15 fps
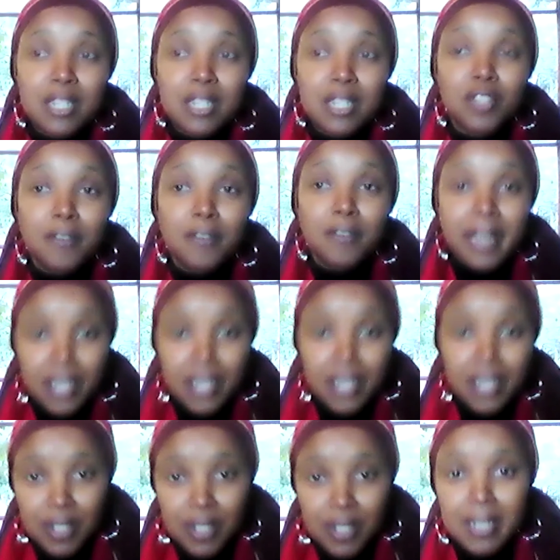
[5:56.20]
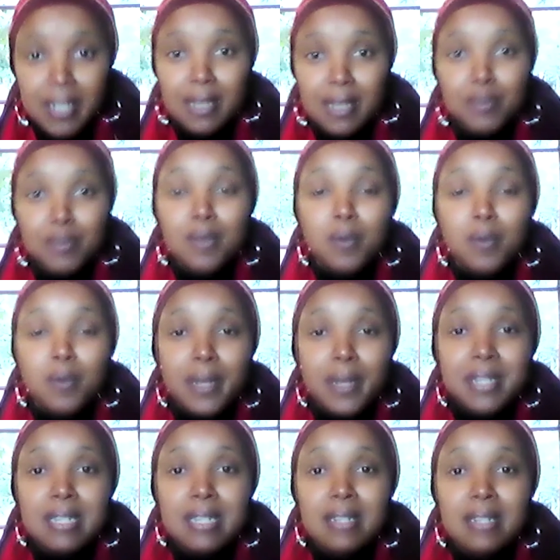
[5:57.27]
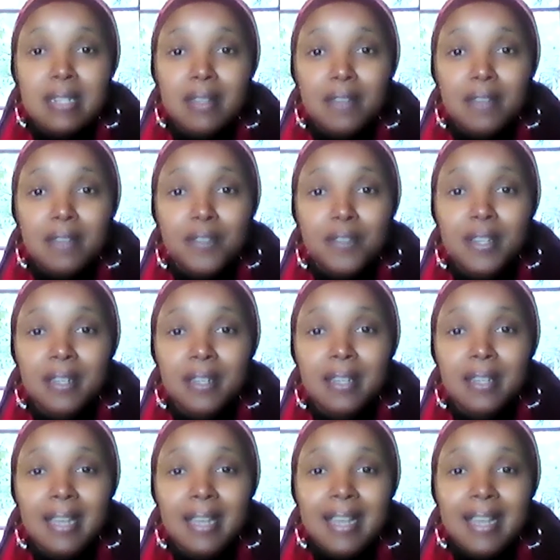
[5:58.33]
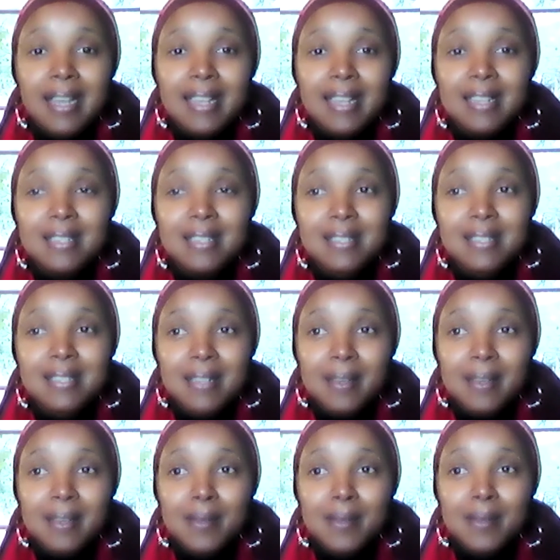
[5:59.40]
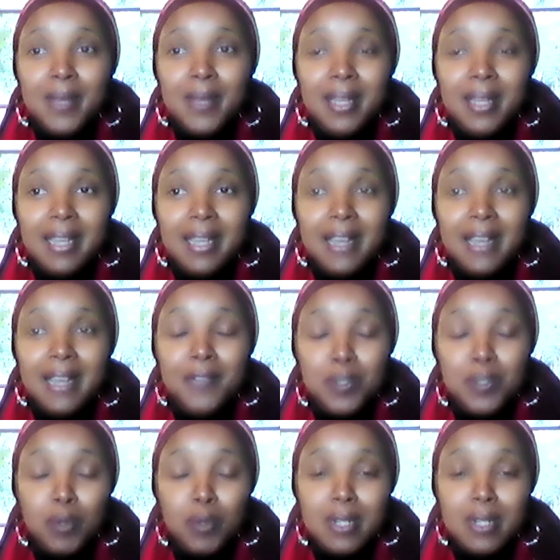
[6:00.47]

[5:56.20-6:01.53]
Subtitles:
Of energy that comes from waste in South Africa is at this point